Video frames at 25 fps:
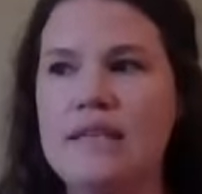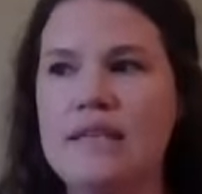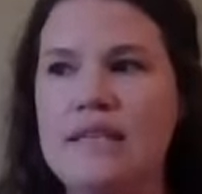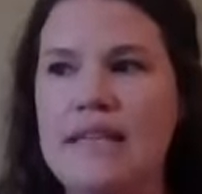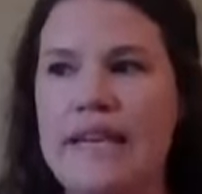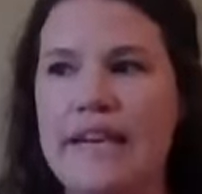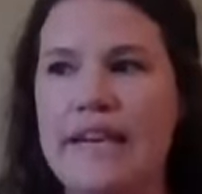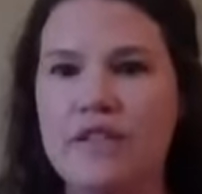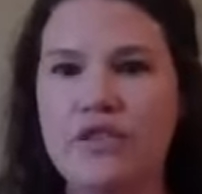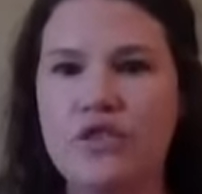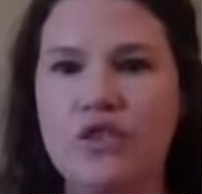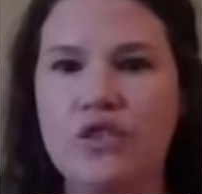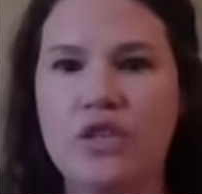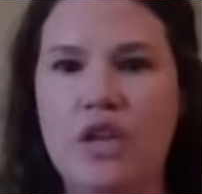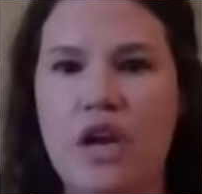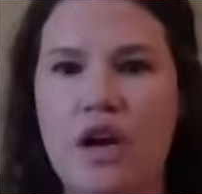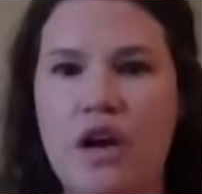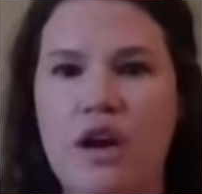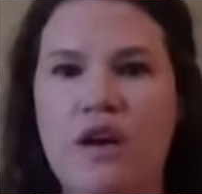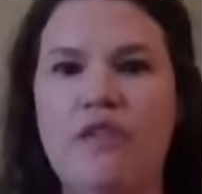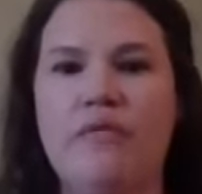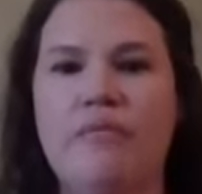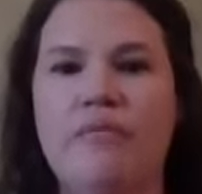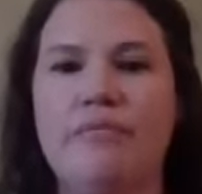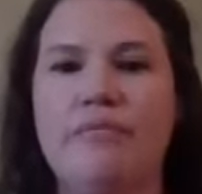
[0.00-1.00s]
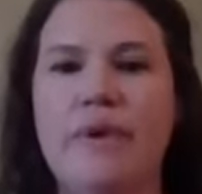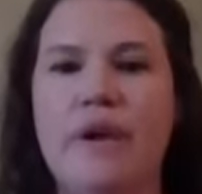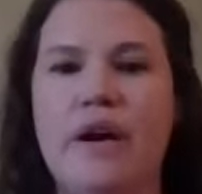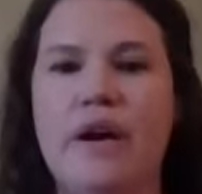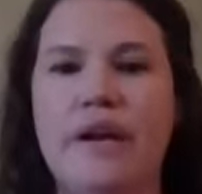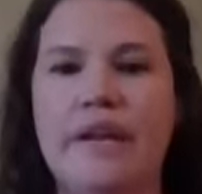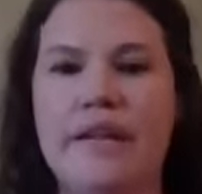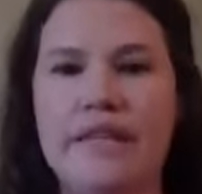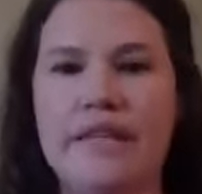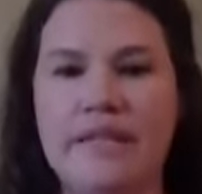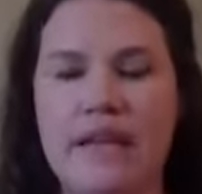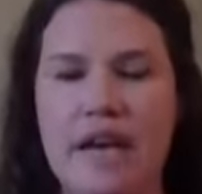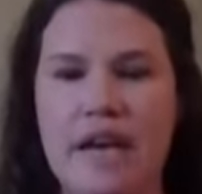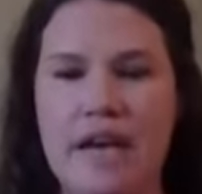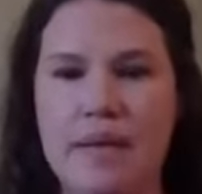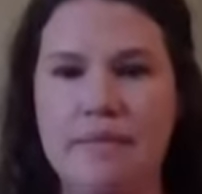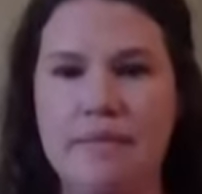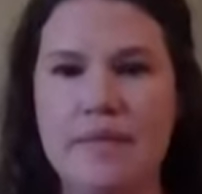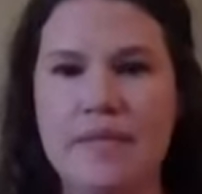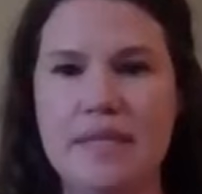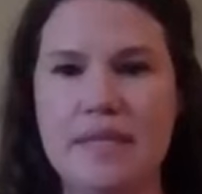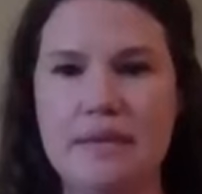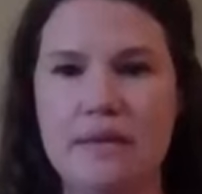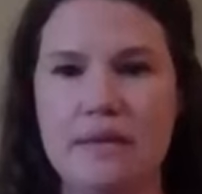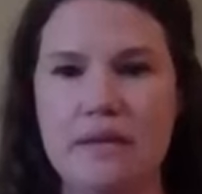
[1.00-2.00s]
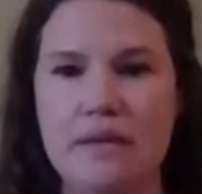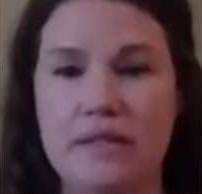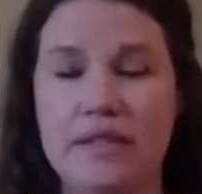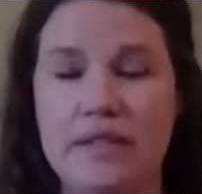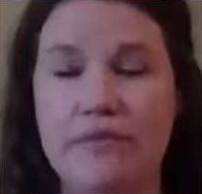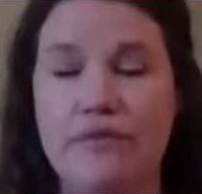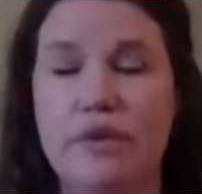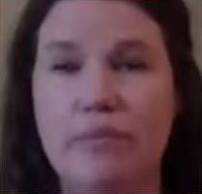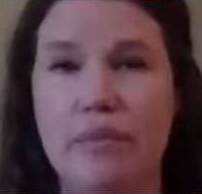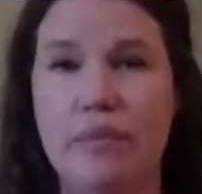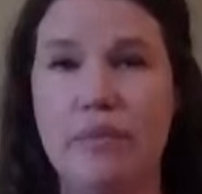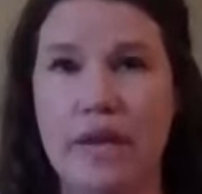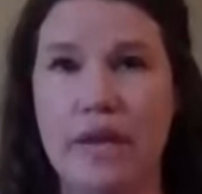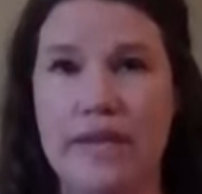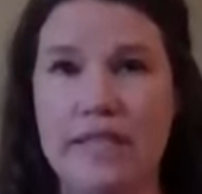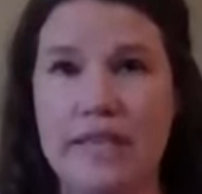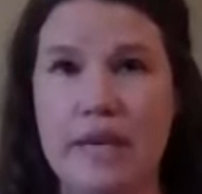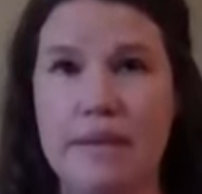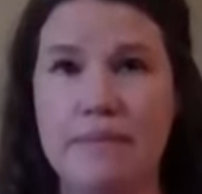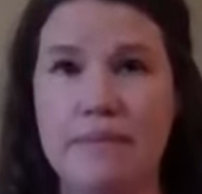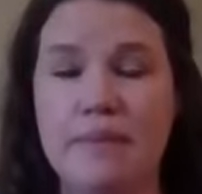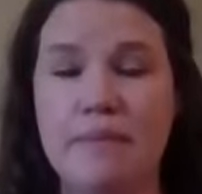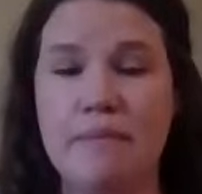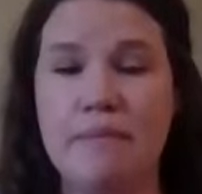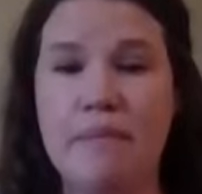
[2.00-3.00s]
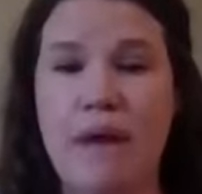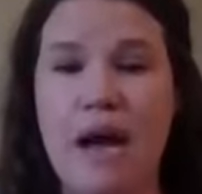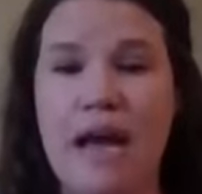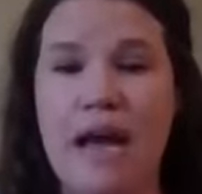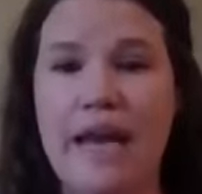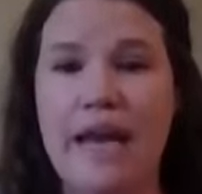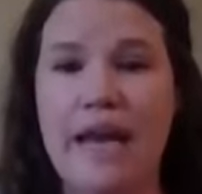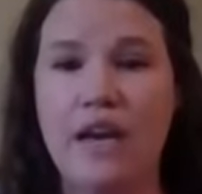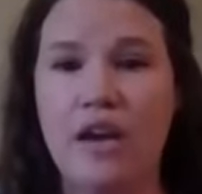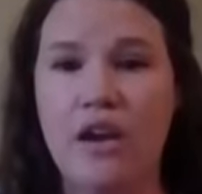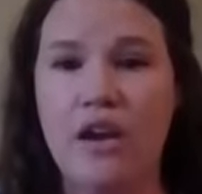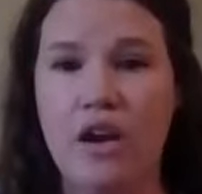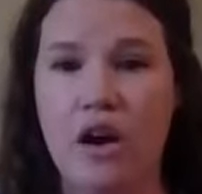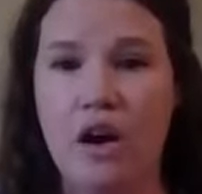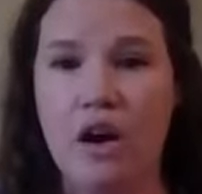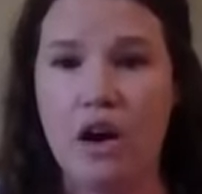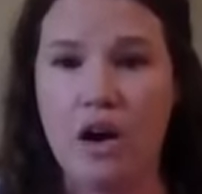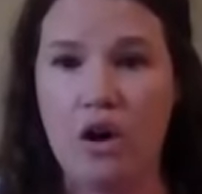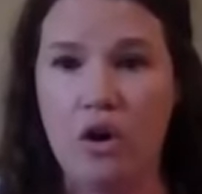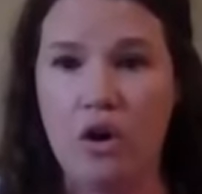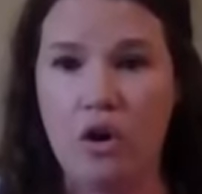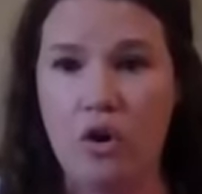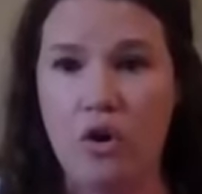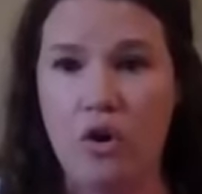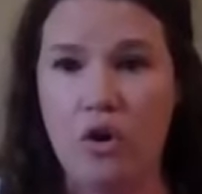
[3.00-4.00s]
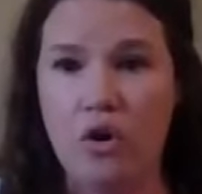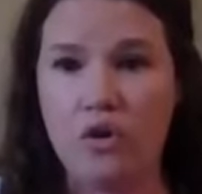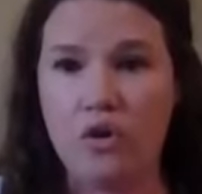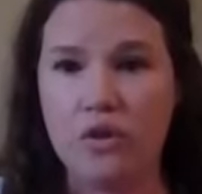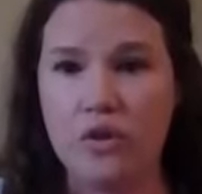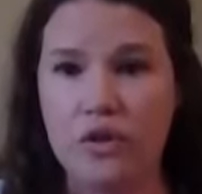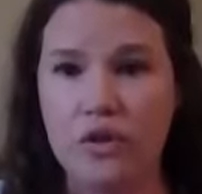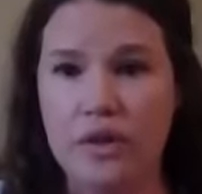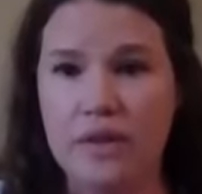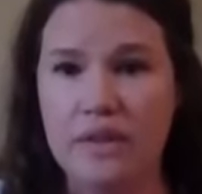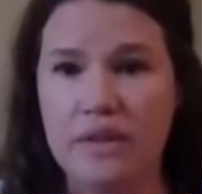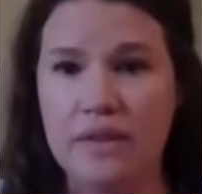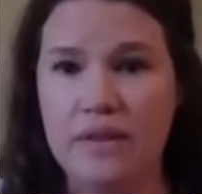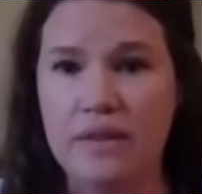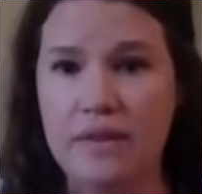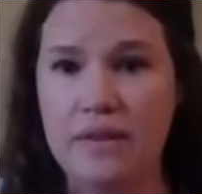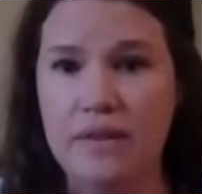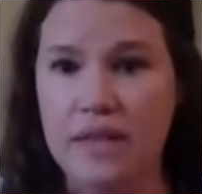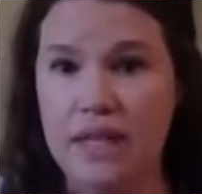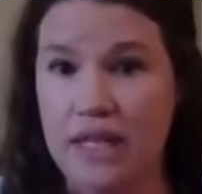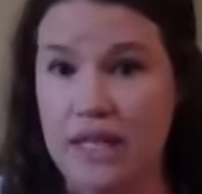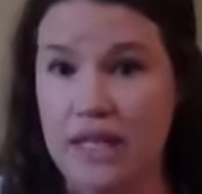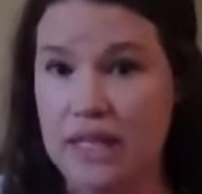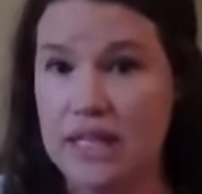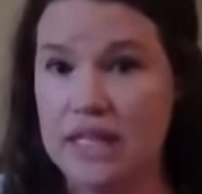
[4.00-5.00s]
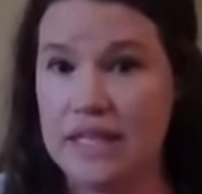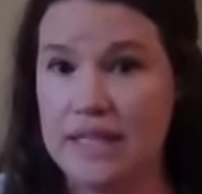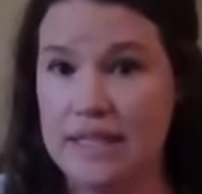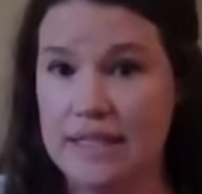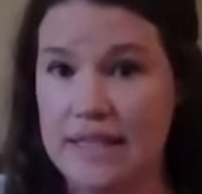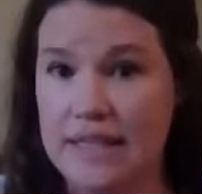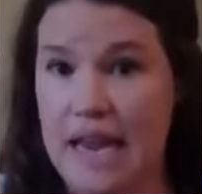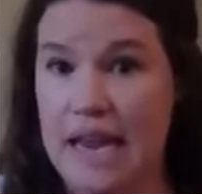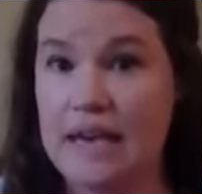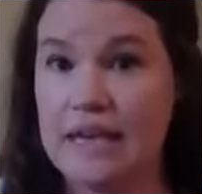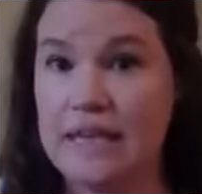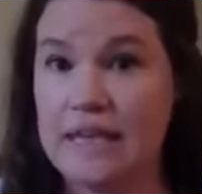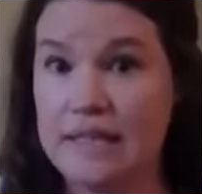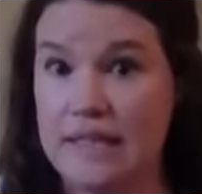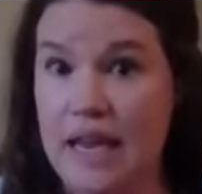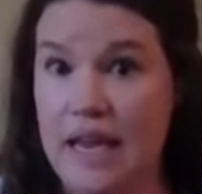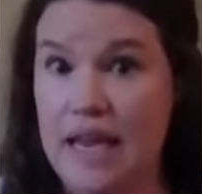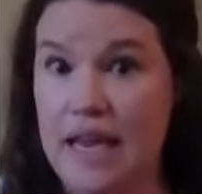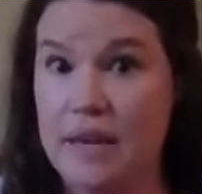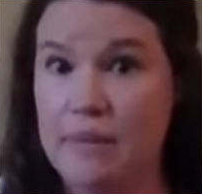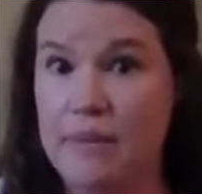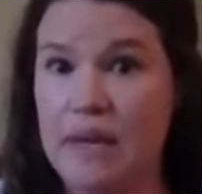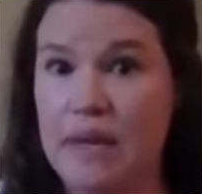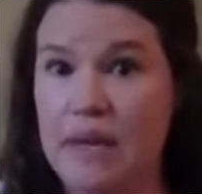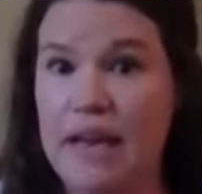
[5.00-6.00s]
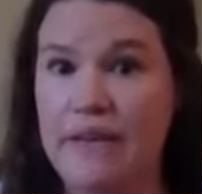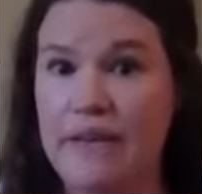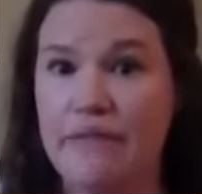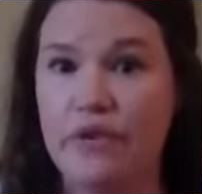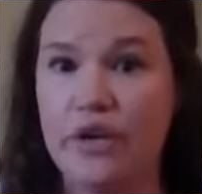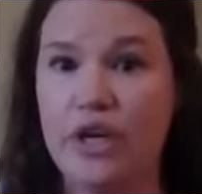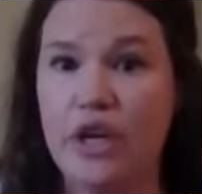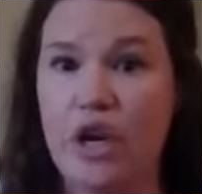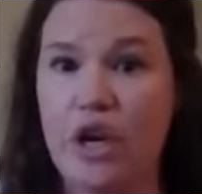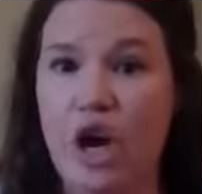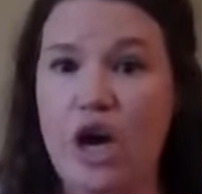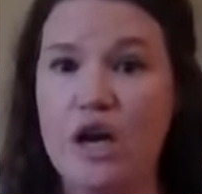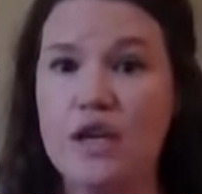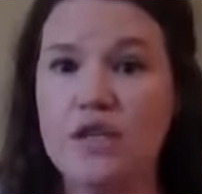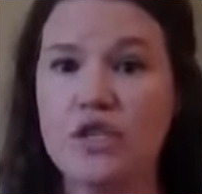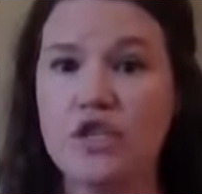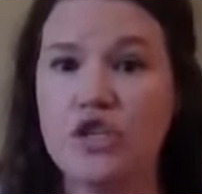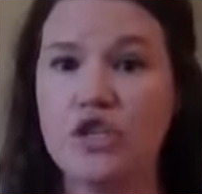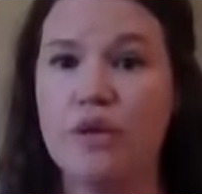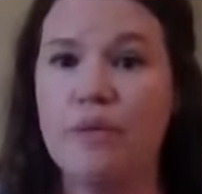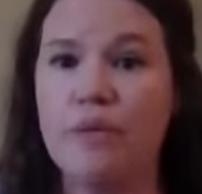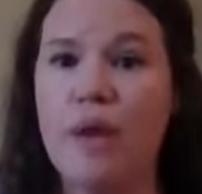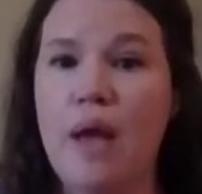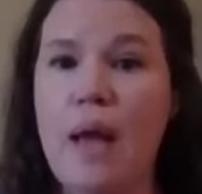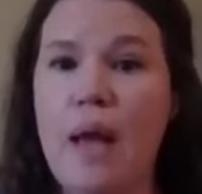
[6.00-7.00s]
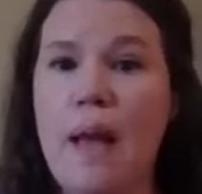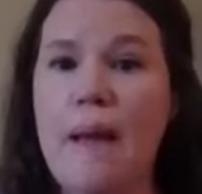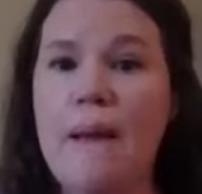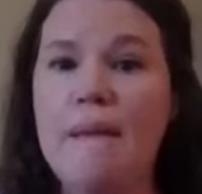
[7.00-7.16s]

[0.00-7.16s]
dancers of body types, different body types, might not all look the exact same in every costume,